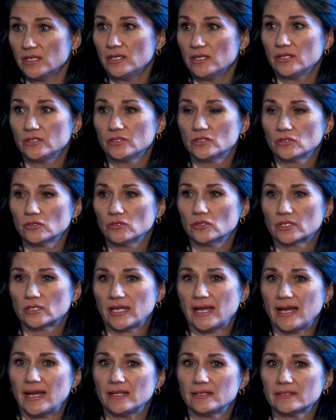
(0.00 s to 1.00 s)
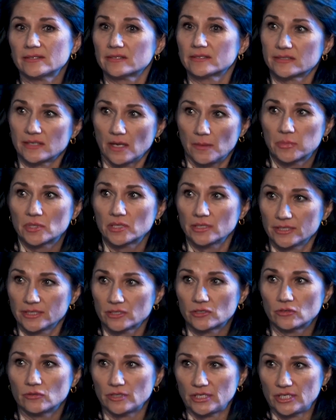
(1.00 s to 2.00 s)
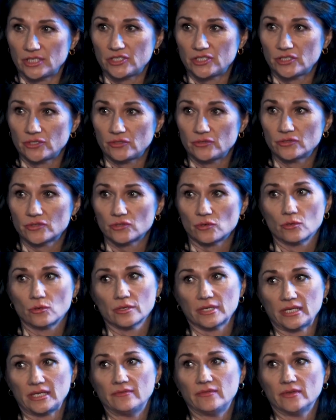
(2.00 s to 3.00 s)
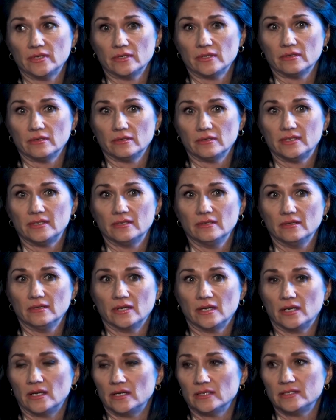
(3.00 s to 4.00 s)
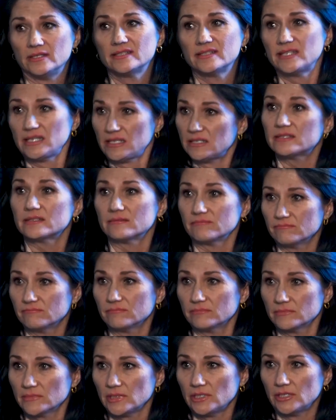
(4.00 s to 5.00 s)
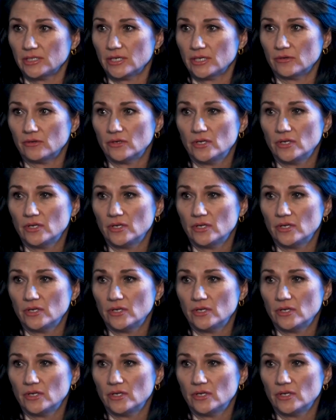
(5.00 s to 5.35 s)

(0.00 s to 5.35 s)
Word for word: to look at subclinical issues or even uh, disease, you know?